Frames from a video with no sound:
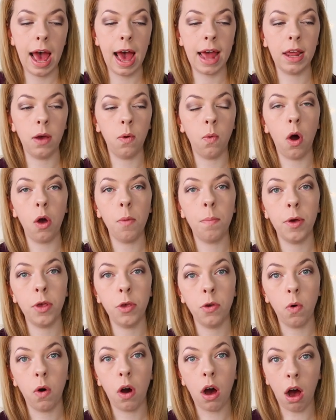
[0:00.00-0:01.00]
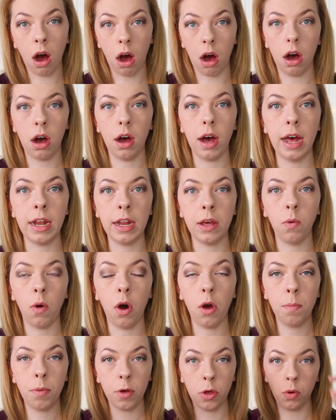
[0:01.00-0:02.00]
and it will open your heart and it
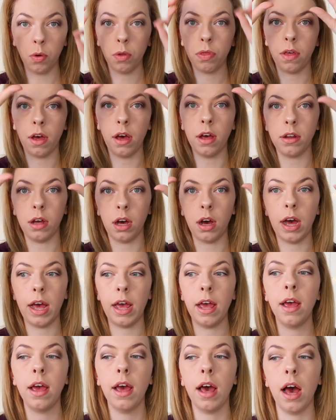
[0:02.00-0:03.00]
will open your third eye.